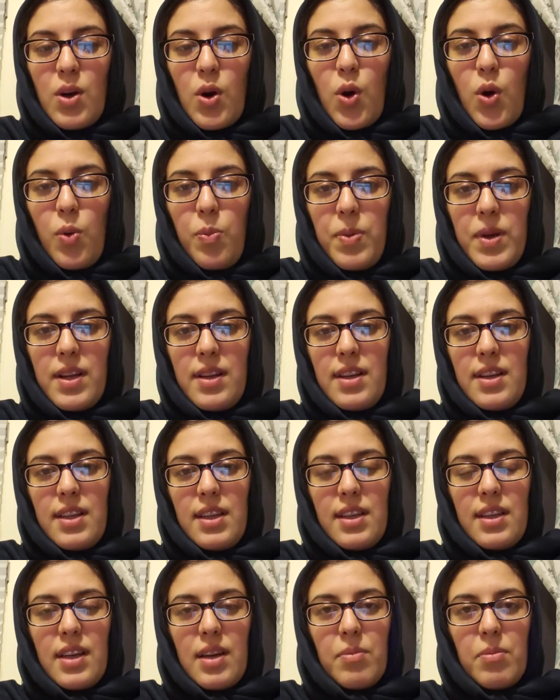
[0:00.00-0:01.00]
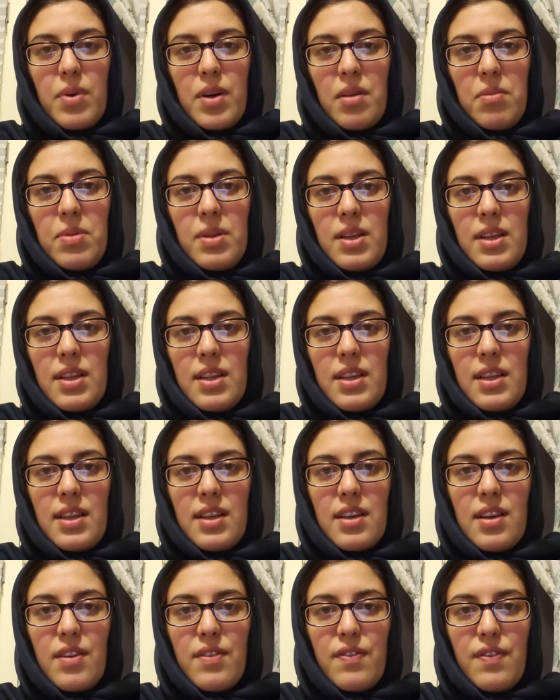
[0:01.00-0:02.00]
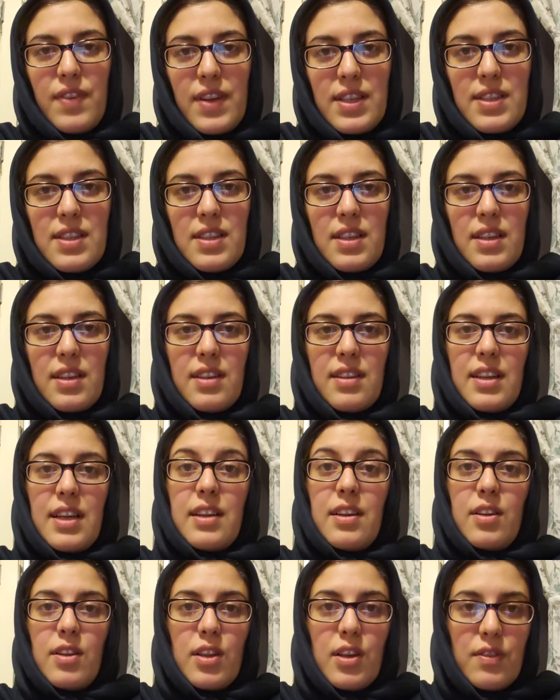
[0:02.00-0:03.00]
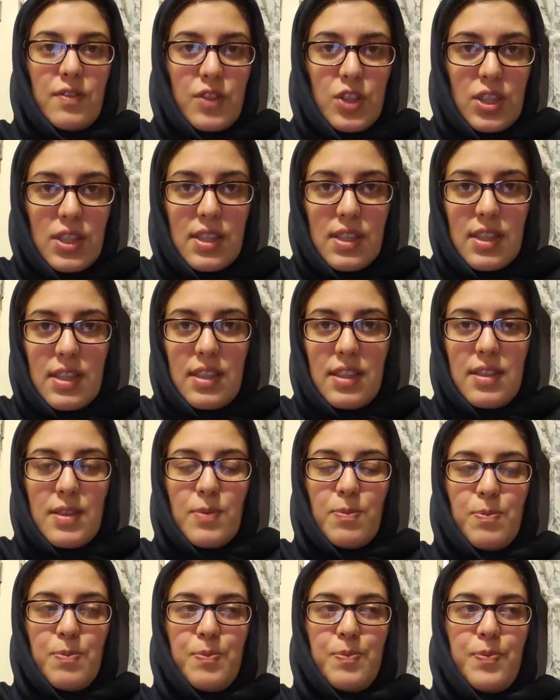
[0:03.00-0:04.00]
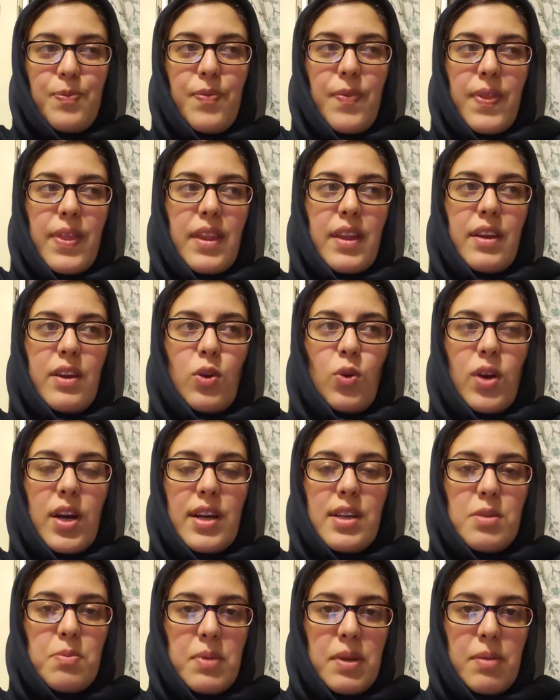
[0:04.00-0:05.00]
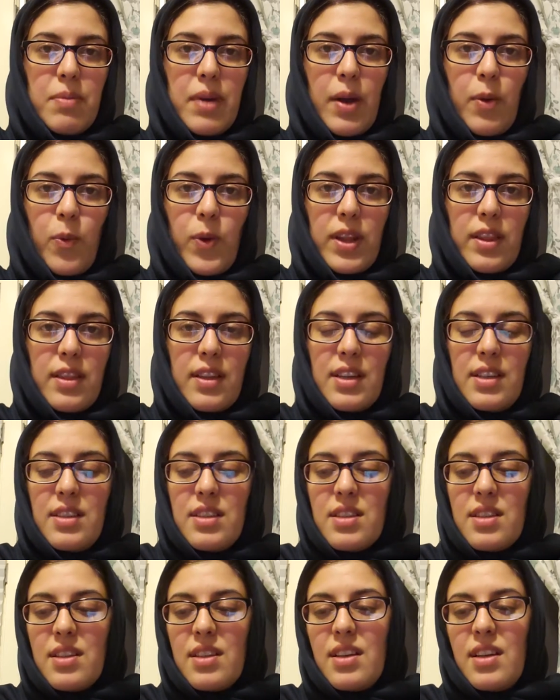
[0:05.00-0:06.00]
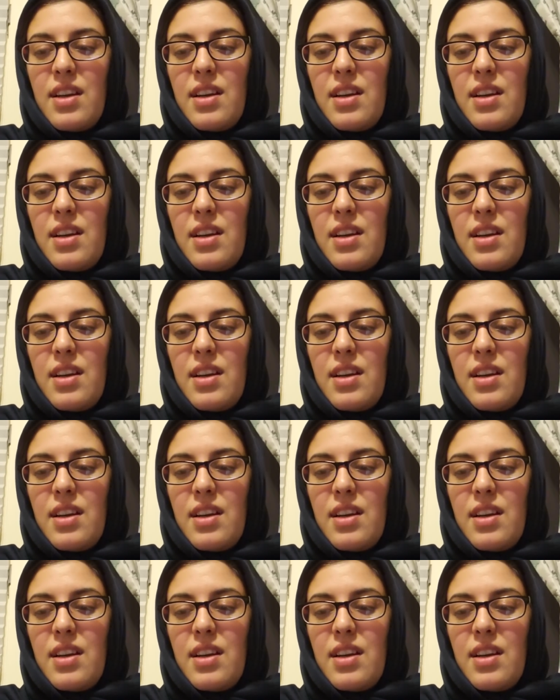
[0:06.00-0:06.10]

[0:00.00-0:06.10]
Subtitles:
openly and publicly confessing that I love Jesus. You guys be my witness.